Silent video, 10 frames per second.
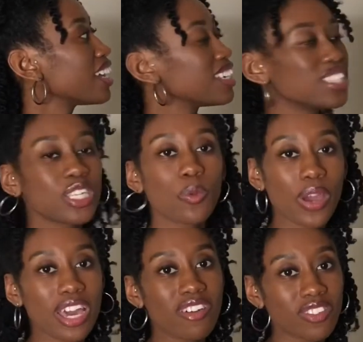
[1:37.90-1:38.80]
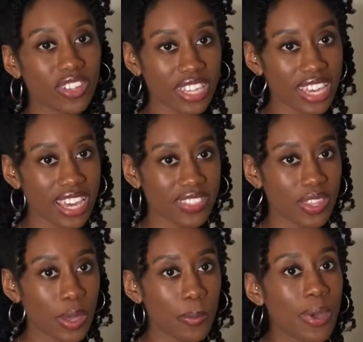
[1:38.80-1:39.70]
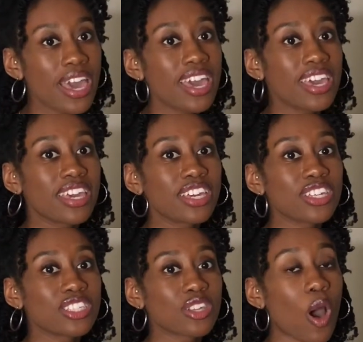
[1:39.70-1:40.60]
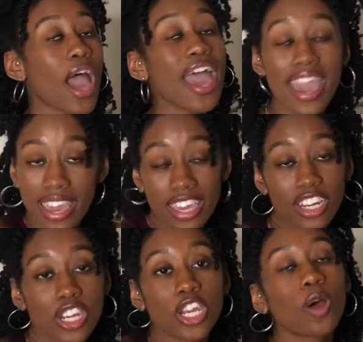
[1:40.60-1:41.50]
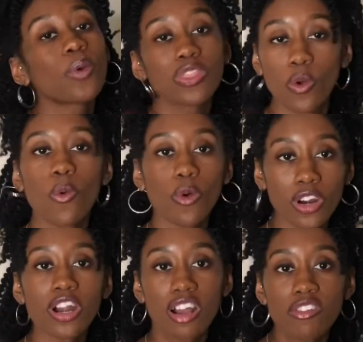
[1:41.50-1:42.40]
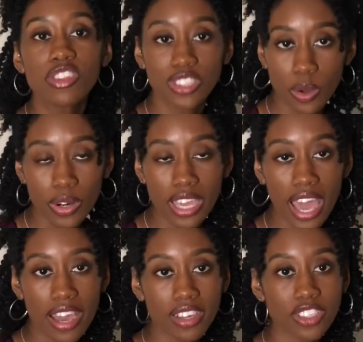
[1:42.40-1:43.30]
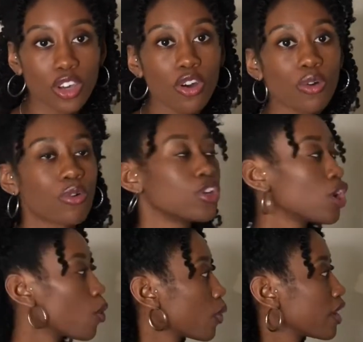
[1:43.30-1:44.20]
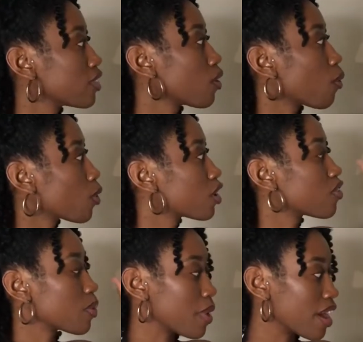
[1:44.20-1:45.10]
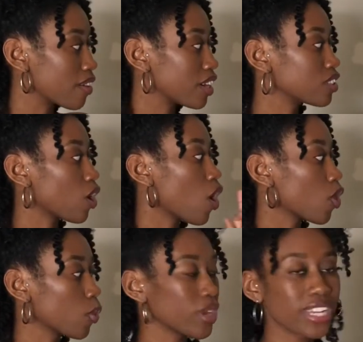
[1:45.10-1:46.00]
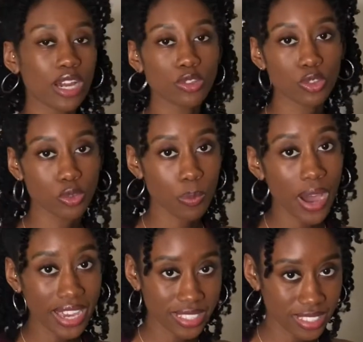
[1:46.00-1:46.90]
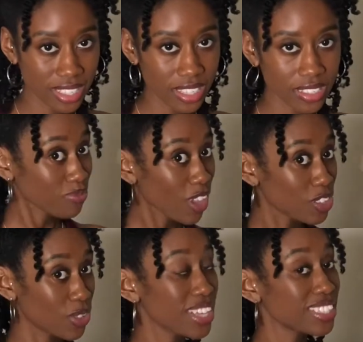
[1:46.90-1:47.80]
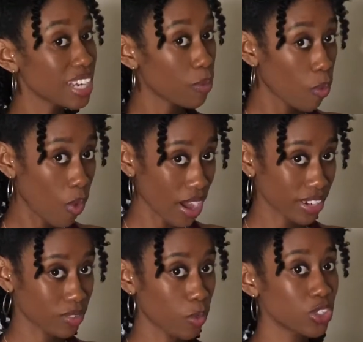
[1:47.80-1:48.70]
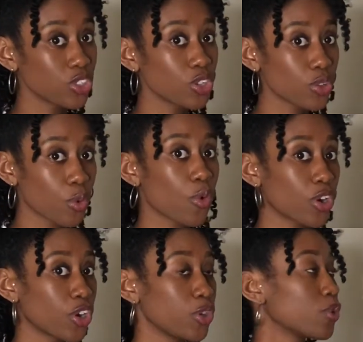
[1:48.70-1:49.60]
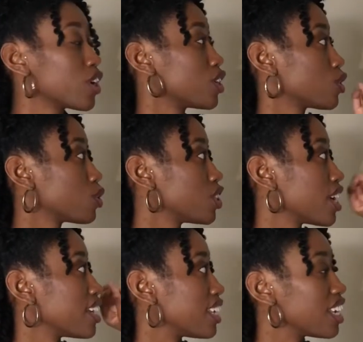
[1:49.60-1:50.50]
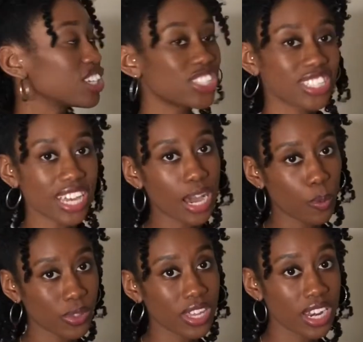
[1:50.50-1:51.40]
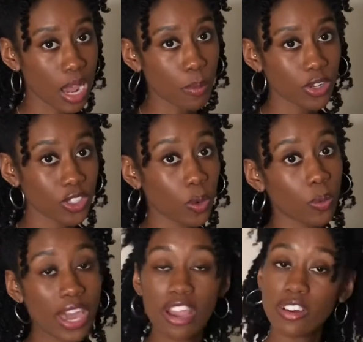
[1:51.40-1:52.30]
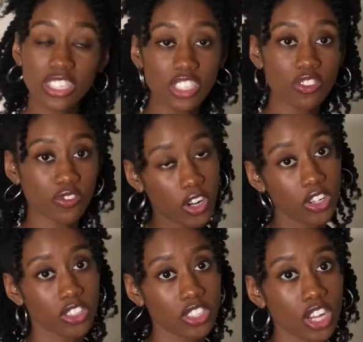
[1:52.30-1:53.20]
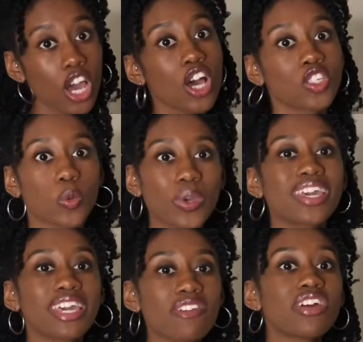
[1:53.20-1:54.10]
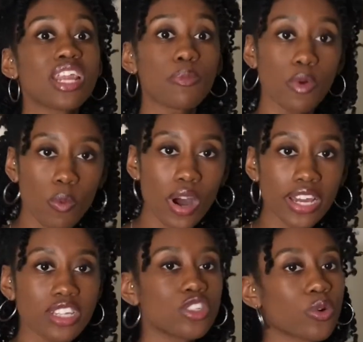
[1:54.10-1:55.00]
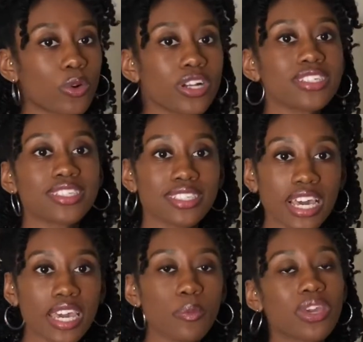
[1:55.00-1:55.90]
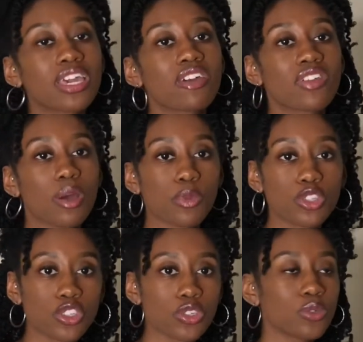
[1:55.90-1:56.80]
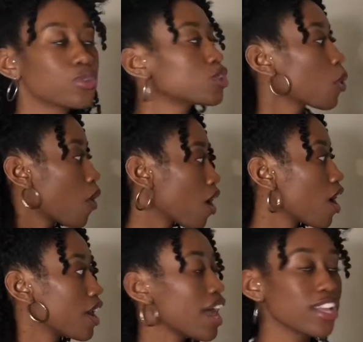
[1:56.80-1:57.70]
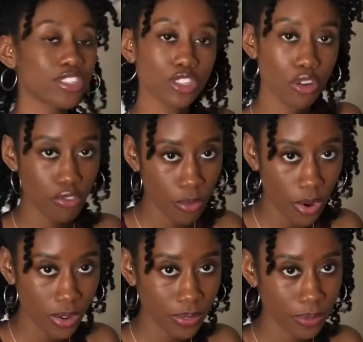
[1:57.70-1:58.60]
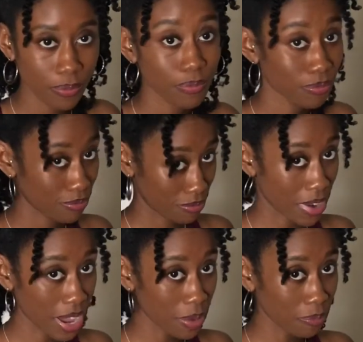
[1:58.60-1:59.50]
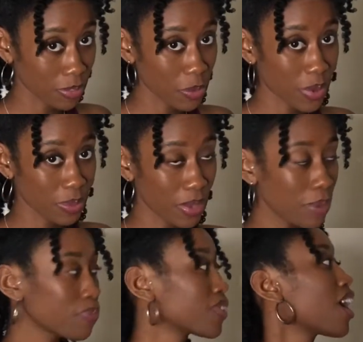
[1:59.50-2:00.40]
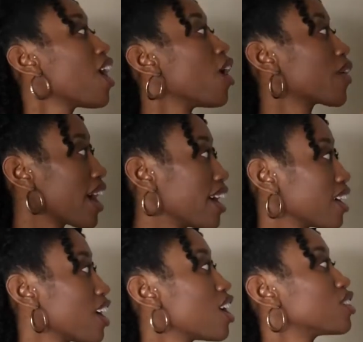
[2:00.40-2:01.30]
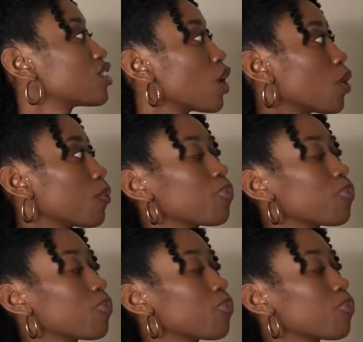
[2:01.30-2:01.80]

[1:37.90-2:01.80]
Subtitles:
easy way of looking at them is knowing the order of the zodiac. So knowing the order from Aries all the way down to Pisces. So that's step one. Once you know the order, you can associate each sign with a number. So Aries is first, so we can give it number 1. Taurus is second, we can give it number 2, so on and so forth. Right? You with me? Okay, so